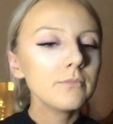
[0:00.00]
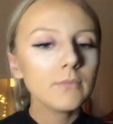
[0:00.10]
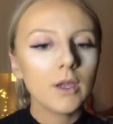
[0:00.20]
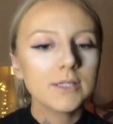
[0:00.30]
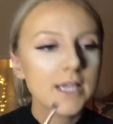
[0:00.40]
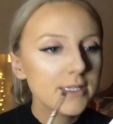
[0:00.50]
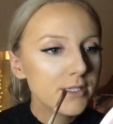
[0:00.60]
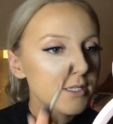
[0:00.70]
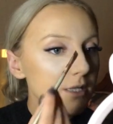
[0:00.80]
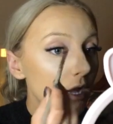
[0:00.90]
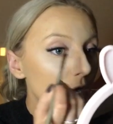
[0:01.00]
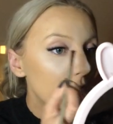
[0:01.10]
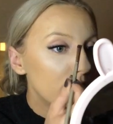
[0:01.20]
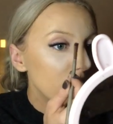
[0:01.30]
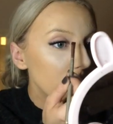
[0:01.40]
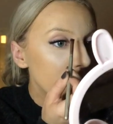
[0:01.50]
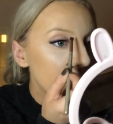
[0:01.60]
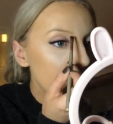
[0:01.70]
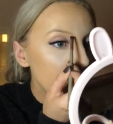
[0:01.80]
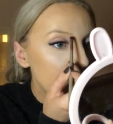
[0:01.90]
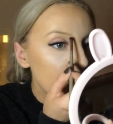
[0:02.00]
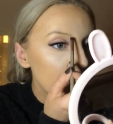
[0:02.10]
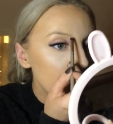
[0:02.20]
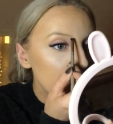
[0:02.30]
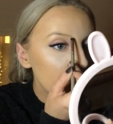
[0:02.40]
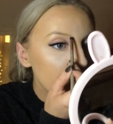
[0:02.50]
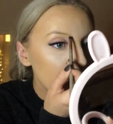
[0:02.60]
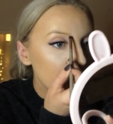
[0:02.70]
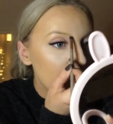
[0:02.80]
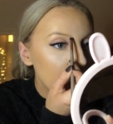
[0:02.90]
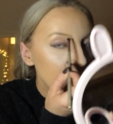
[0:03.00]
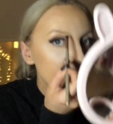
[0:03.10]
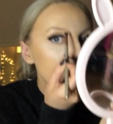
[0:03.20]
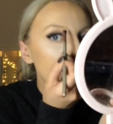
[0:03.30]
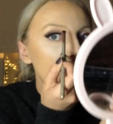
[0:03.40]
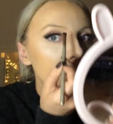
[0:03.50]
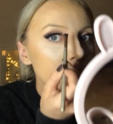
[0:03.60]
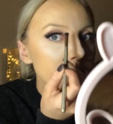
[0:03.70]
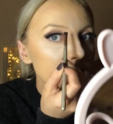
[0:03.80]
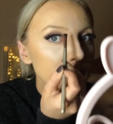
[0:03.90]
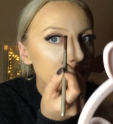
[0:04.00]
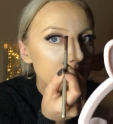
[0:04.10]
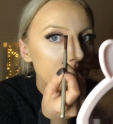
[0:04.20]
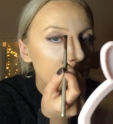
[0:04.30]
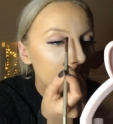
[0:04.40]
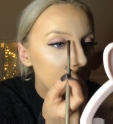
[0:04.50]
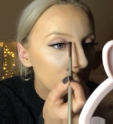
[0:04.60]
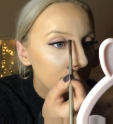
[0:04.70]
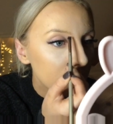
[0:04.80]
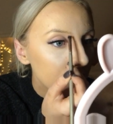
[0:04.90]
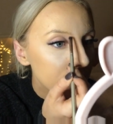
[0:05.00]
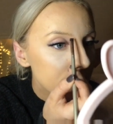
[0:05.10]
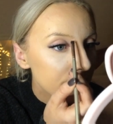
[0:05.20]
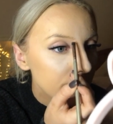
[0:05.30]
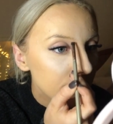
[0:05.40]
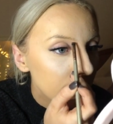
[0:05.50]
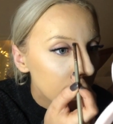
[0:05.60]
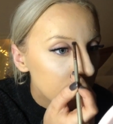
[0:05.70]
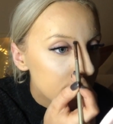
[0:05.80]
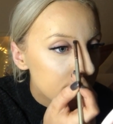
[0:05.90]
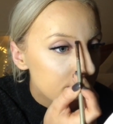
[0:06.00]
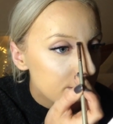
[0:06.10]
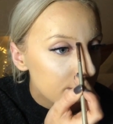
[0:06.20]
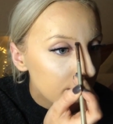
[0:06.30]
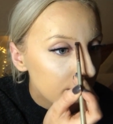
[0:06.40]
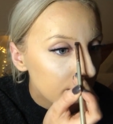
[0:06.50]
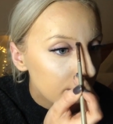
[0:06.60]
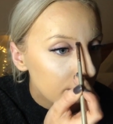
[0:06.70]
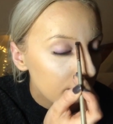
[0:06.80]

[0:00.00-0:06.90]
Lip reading: I tend to start off with the bottom of the brow first. I'm just going to get a little bit closer for you guys to see.